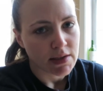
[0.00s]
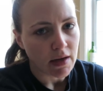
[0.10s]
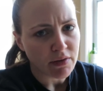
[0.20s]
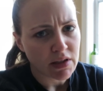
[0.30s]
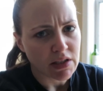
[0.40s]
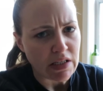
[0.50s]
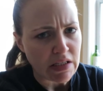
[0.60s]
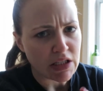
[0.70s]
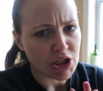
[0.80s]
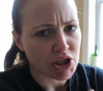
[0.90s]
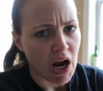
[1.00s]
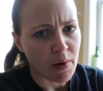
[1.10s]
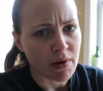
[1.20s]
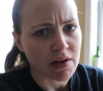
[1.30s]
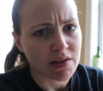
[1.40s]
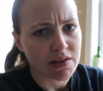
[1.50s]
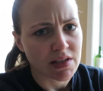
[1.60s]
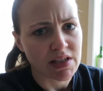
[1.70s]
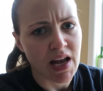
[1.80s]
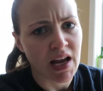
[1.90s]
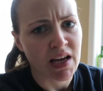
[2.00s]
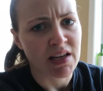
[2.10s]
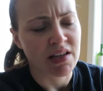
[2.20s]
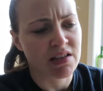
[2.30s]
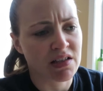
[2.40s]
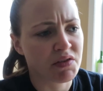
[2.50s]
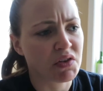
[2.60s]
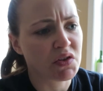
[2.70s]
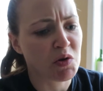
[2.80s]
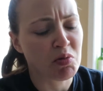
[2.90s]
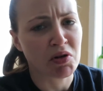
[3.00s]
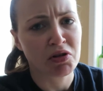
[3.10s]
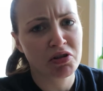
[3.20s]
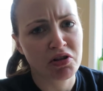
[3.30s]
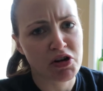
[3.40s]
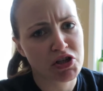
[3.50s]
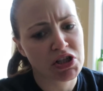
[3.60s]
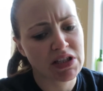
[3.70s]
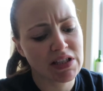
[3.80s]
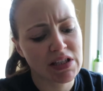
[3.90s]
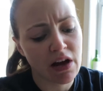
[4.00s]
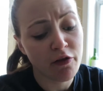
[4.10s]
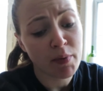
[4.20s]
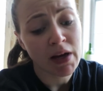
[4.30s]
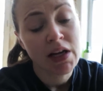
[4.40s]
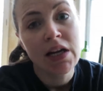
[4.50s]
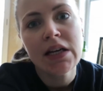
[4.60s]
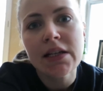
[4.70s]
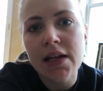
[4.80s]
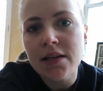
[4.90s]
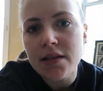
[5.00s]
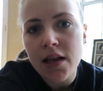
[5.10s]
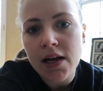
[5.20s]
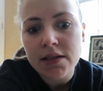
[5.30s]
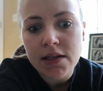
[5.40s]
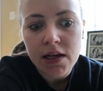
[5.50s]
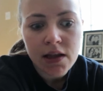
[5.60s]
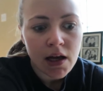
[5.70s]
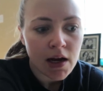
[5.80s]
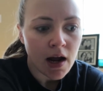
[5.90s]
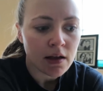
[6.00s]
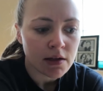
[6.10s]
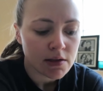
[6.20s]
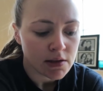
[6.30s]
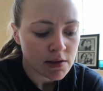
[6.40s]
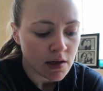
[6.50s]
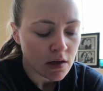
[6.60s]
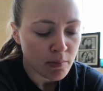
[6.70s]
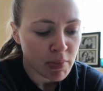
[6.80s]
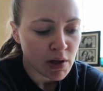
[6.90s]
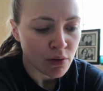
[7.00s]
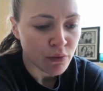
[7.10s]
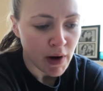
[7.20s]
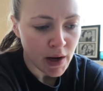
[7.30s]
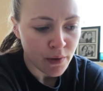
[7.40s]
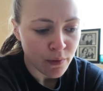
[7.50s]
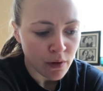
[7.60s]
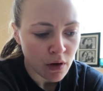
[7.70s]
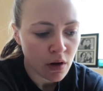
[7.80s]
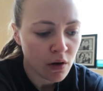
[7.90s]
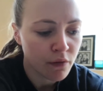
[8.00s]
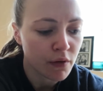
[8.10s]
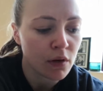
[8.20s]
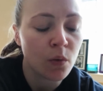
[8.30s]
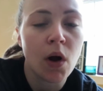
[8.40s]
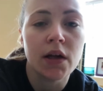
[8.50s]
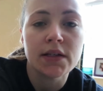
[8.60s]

Definitely need to shower today. I just feel super grungy and stuff. But today is the last day that Alex is going to be around for a little while.